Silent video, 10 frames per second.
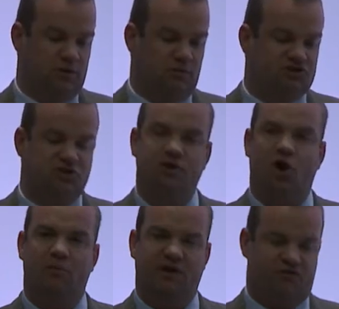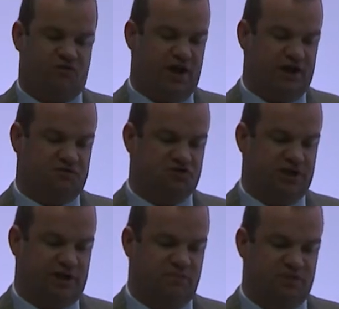We should not be afraid of
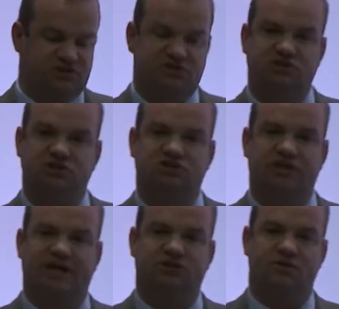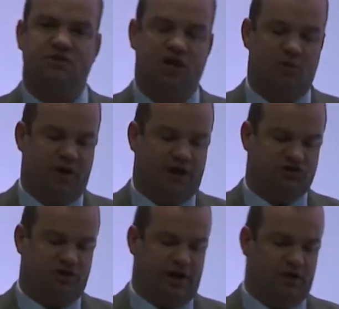sharing business success with key
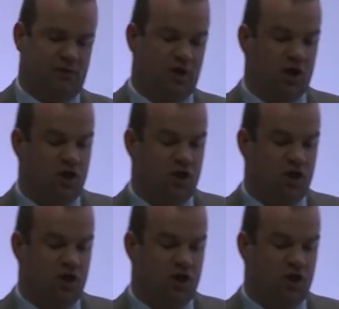personnel